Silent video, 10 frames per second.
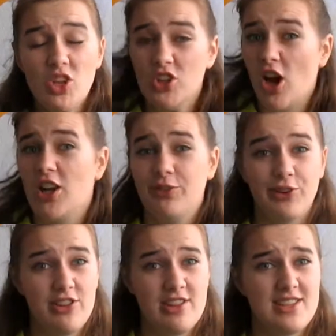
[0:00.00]
Colin
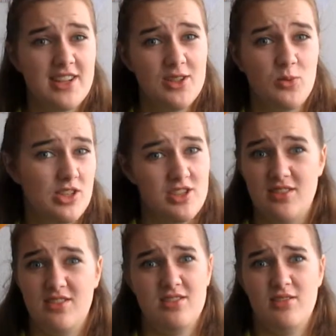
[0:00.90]
Firth is in it, which
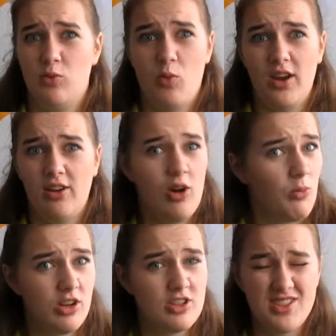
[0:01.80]
is, why not
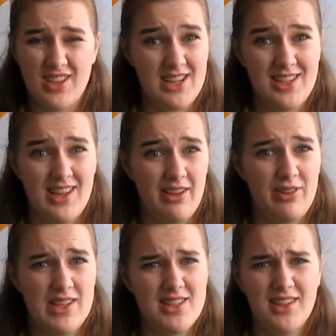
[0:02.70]
watch it? If
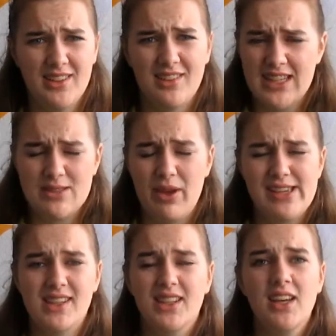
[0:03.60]
he's in it, he's
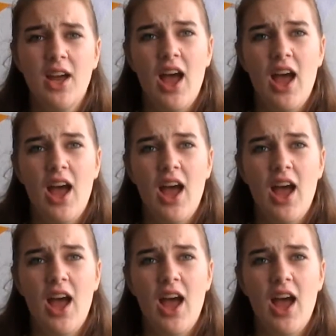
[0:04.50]
amazing.